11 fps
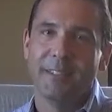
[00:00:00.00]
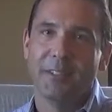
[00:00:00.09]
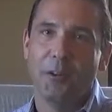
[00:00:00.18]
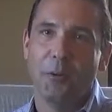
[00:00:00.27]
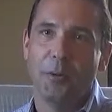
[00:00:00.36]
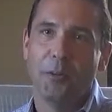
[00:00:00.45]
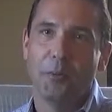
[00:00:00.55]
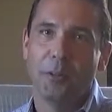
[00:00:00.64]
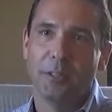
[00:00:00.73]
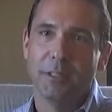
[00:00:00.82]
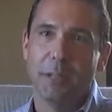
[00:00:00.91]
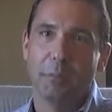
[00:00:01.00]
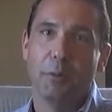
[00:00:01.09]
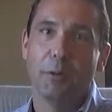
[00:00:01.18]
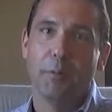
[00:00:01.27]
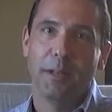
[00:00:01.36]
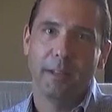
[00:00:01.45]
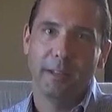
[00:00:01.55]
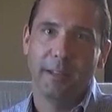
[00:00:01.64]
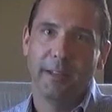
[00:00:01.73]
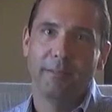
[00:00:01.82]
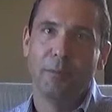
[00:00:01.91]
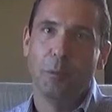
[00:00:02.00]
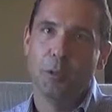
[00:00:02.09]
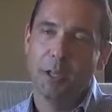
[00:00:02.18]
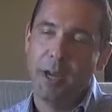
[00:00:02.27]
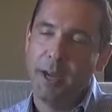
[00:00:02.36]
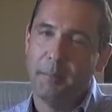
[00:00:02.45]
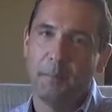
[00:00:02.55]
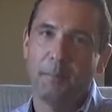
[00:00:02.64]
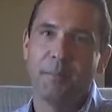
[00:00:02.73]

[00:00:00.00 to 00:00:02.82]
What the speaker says: go into real estate permanently full-time.